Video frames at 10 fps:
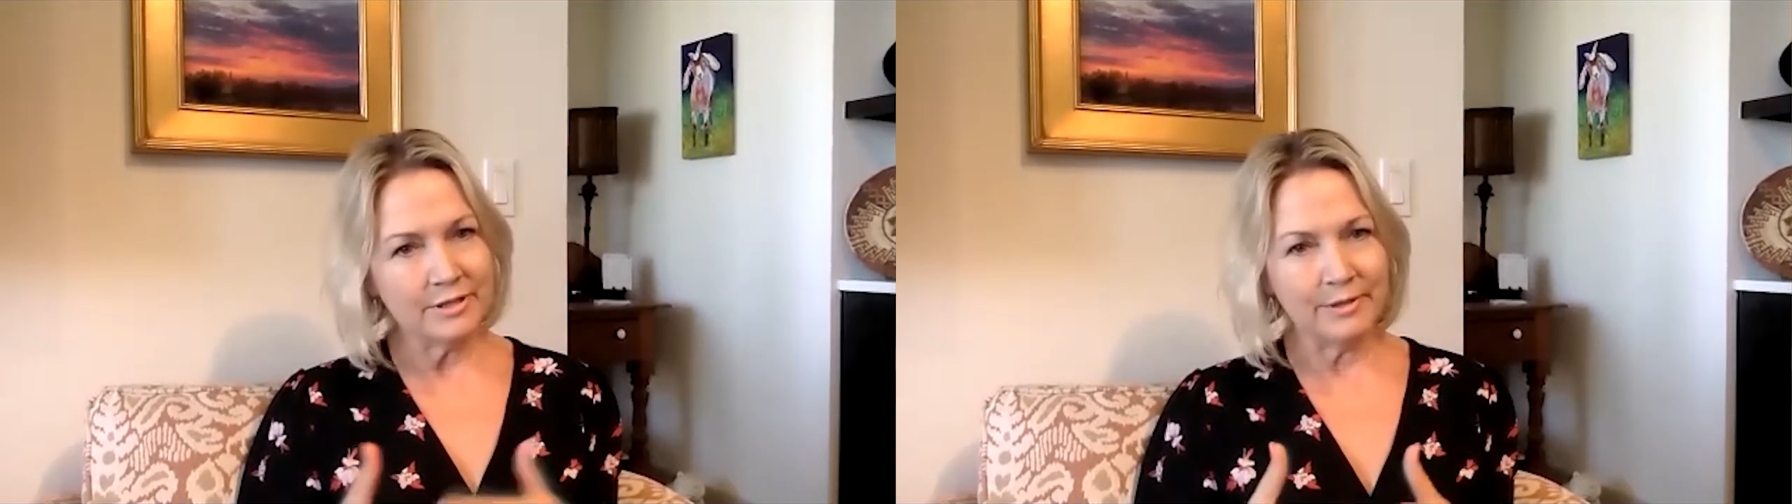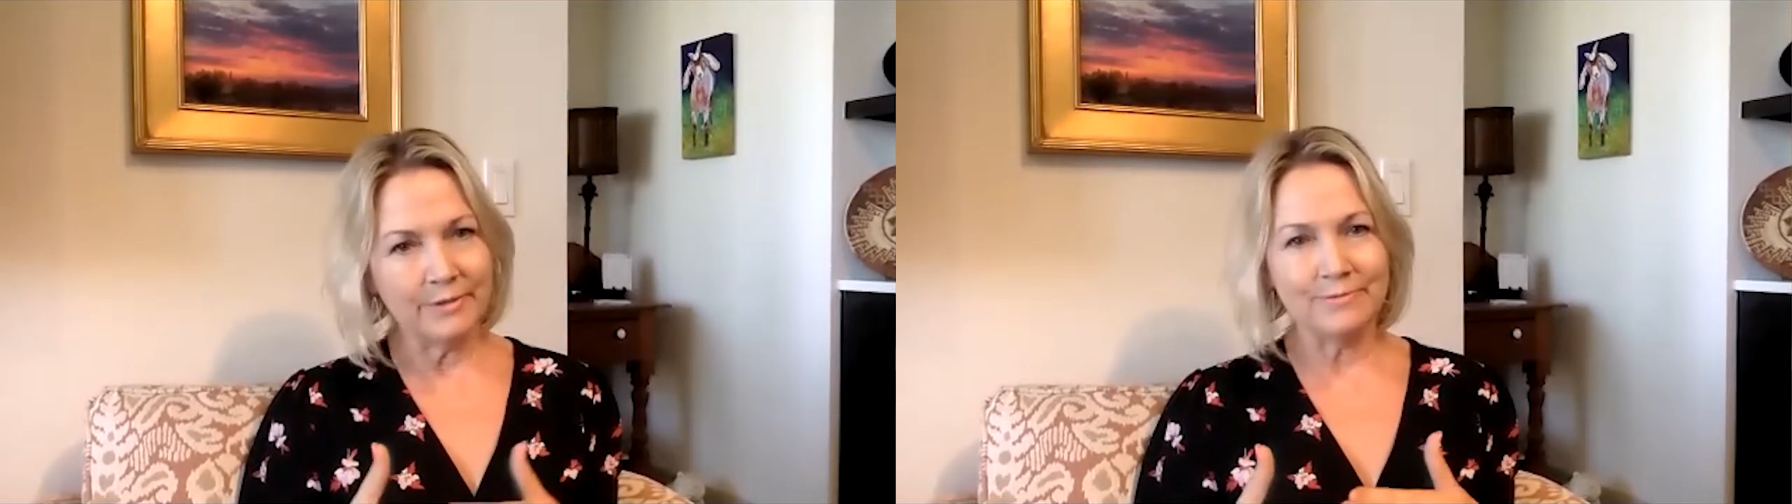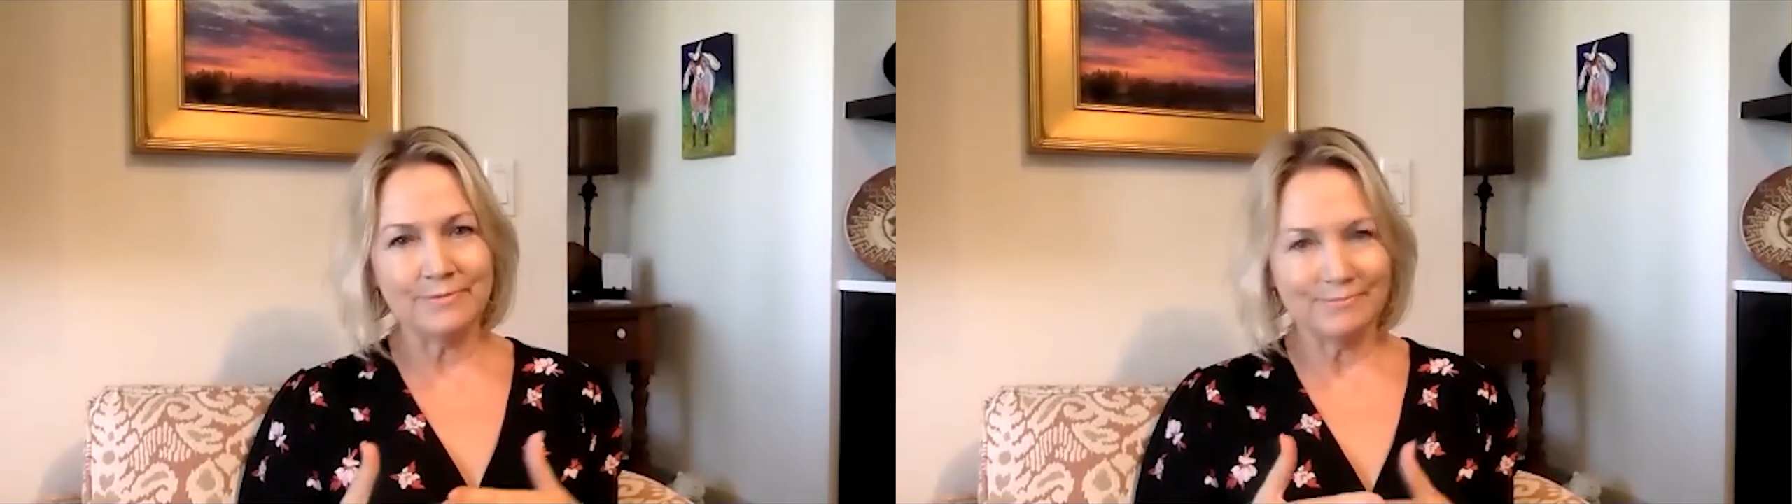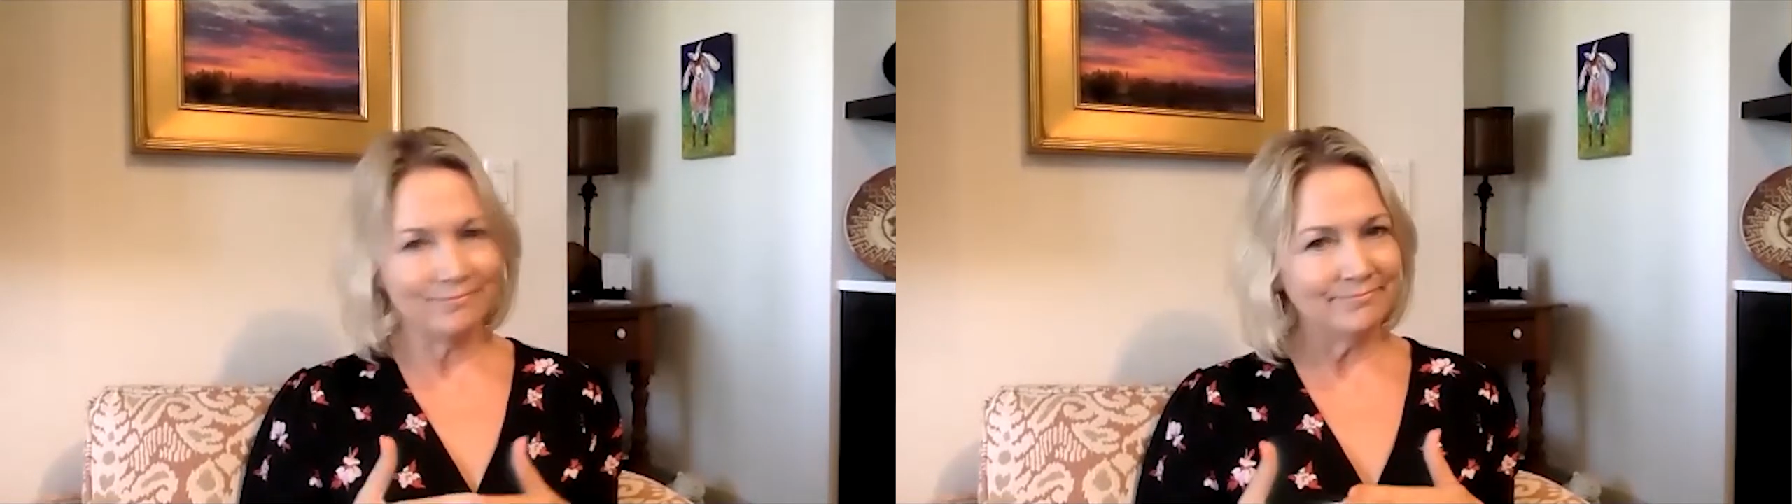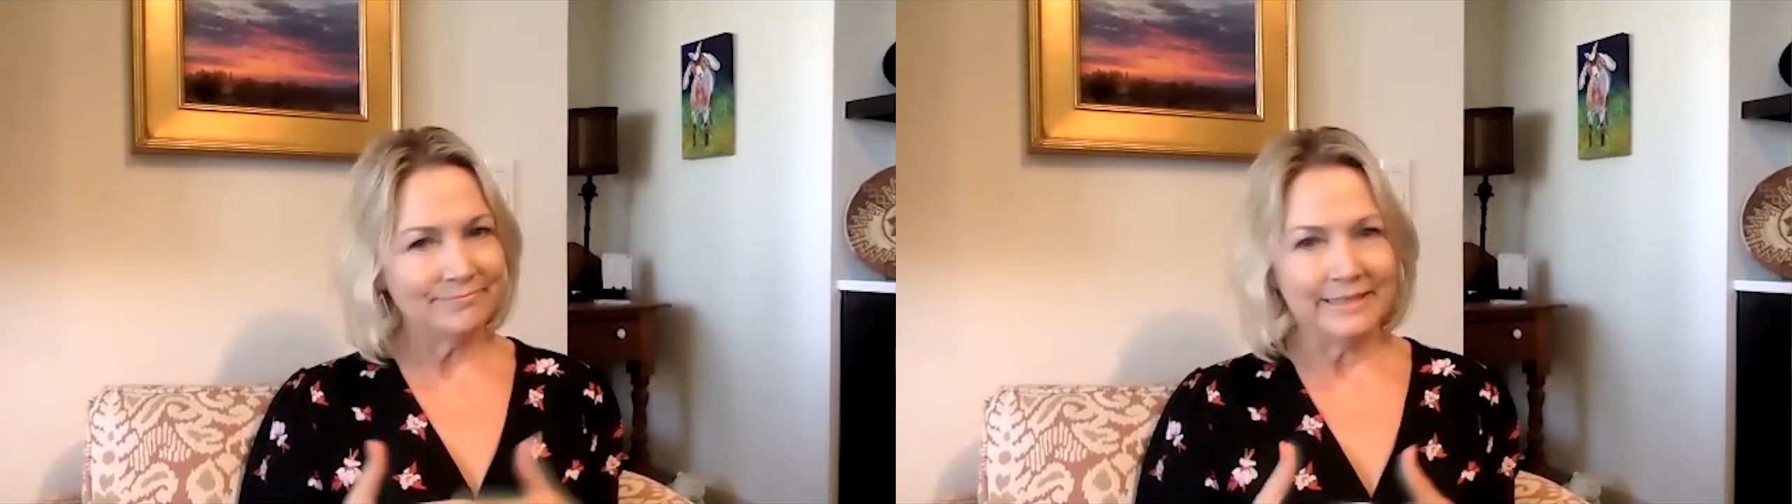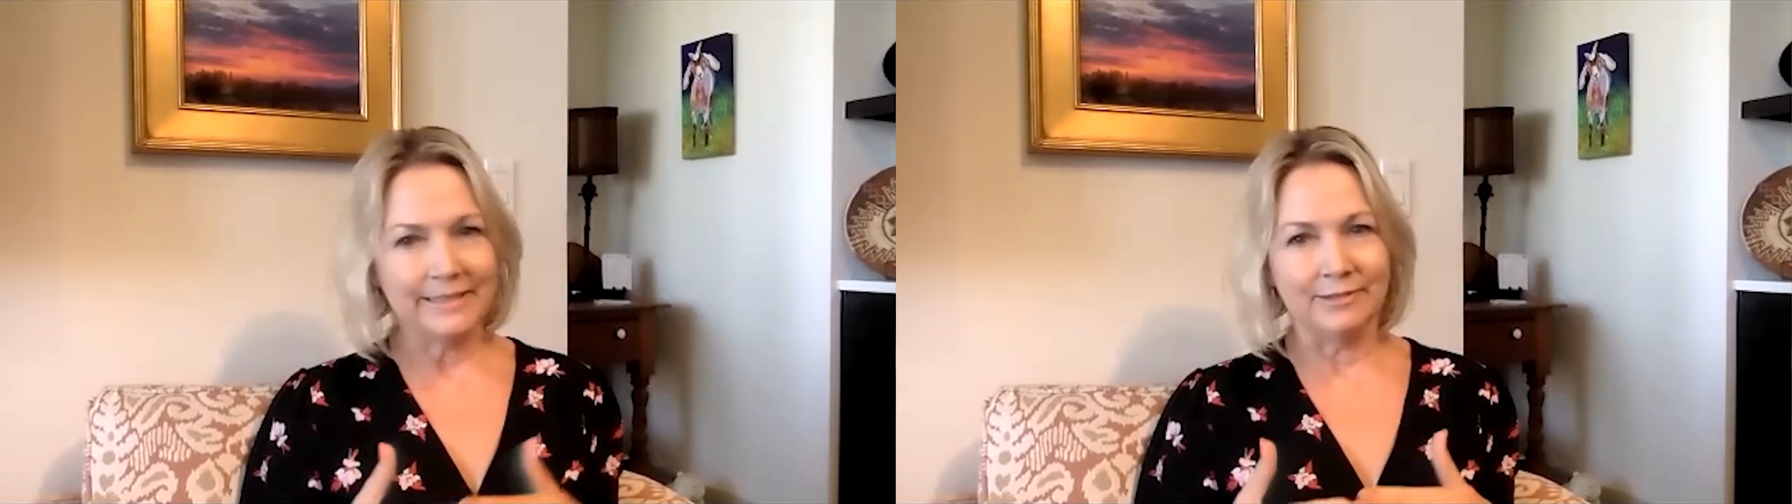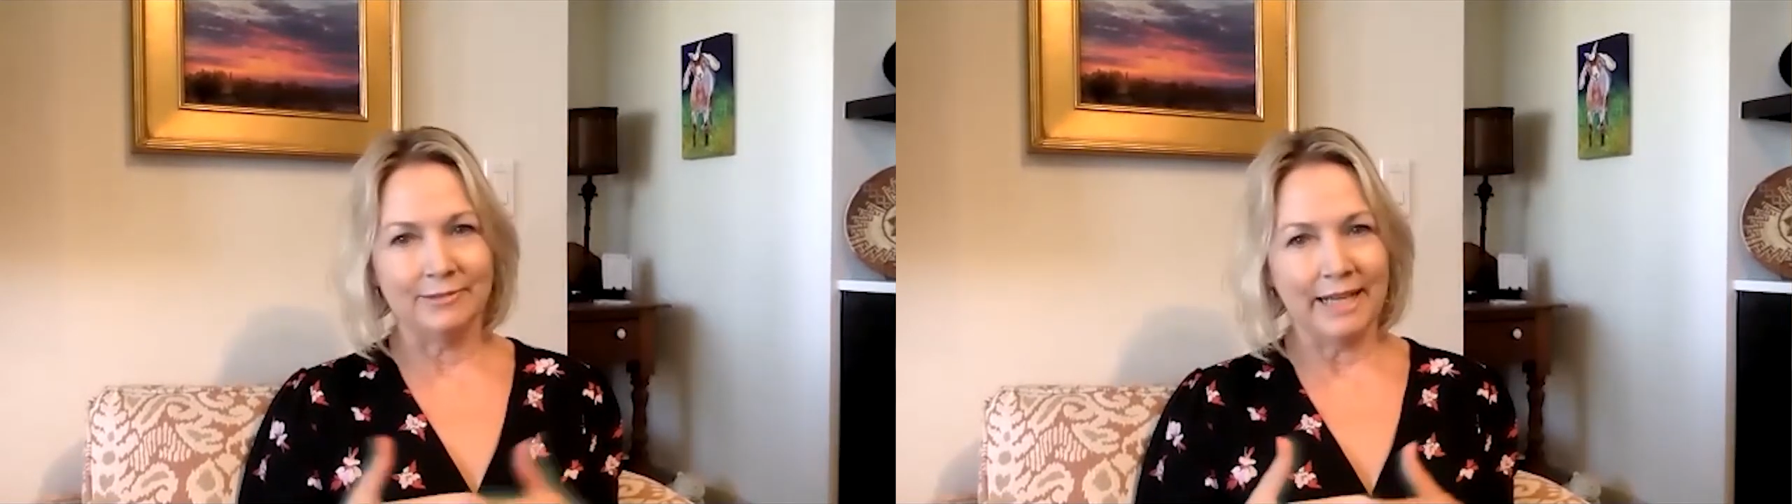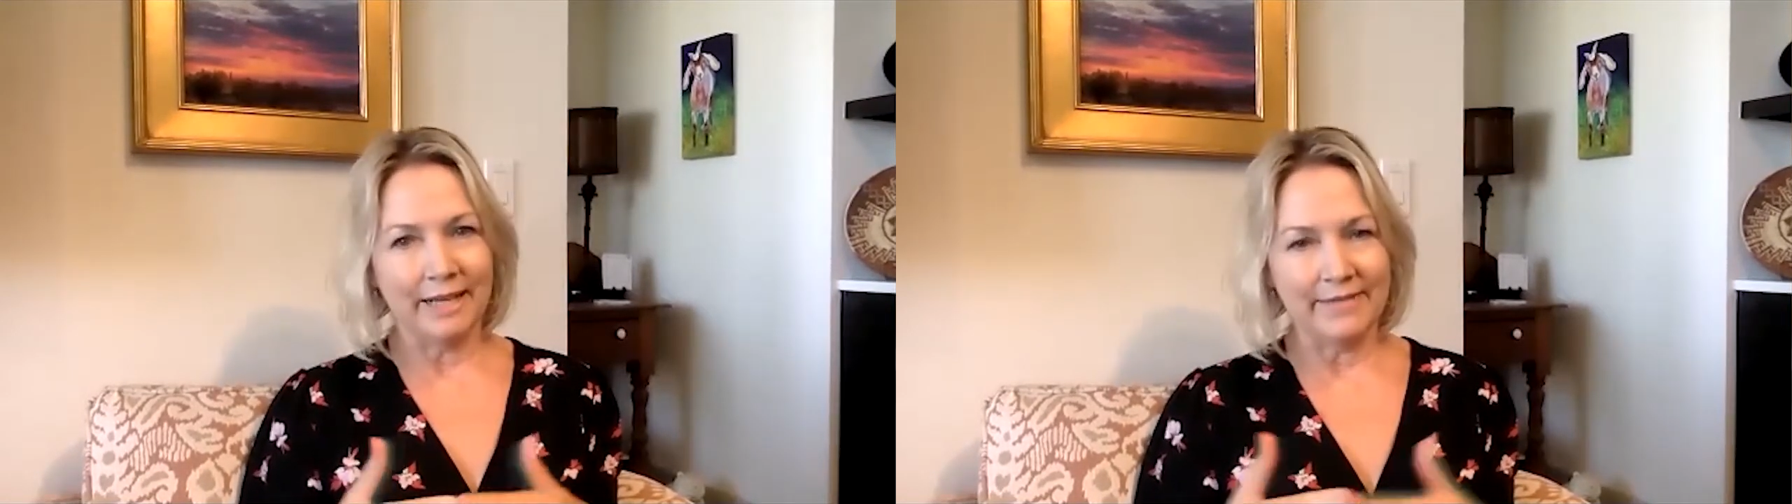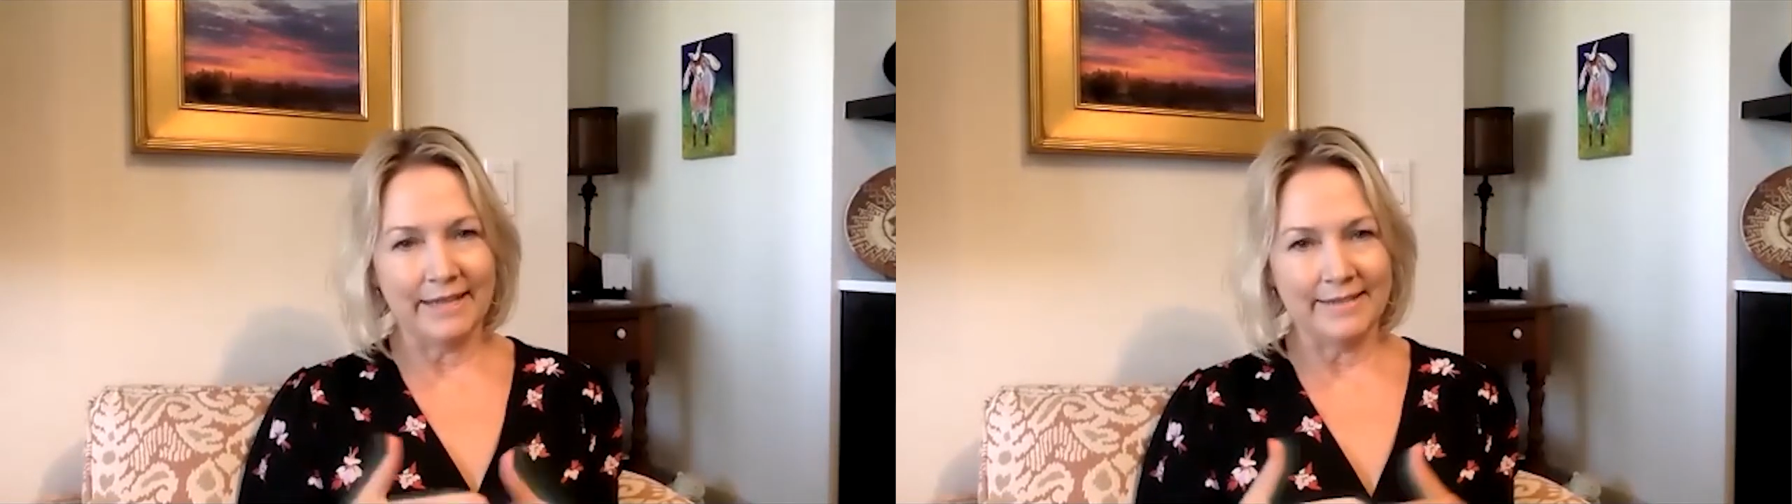don't, have that